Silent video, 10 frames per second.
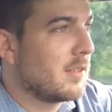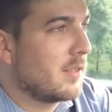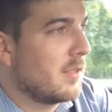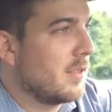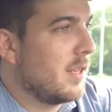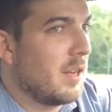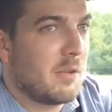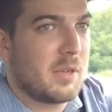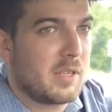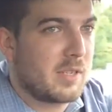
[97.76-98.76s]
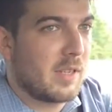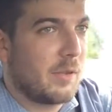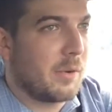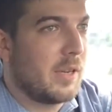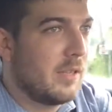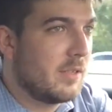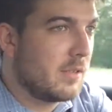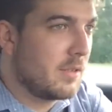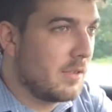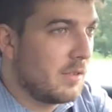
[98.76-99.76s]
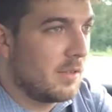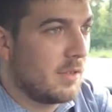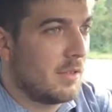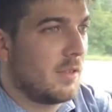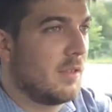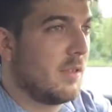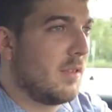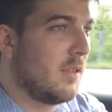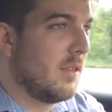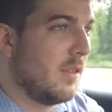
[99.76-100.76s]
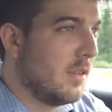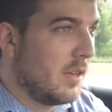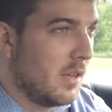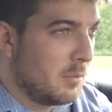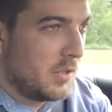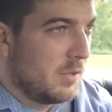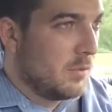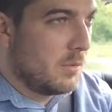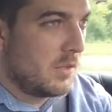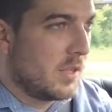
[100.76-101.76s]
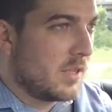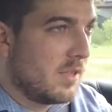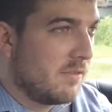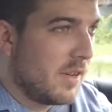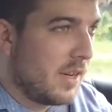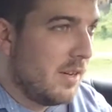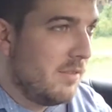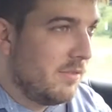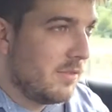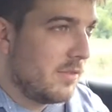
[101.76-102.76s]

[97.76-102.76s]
So let's see how it accelerates. Up to 65.